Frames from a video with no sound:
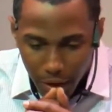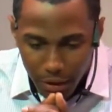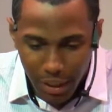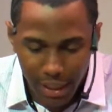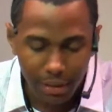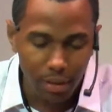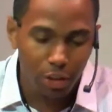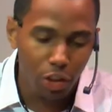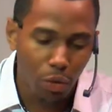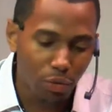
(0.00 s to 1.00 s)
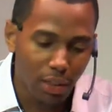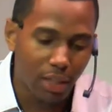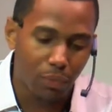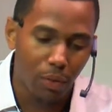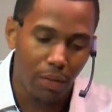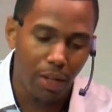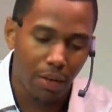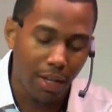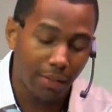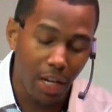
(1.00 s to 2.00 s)
Jesus shows us with
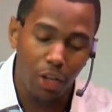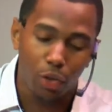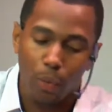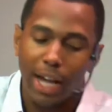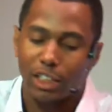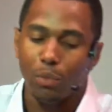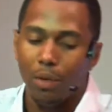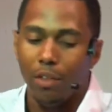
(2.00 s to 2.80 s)
his interaction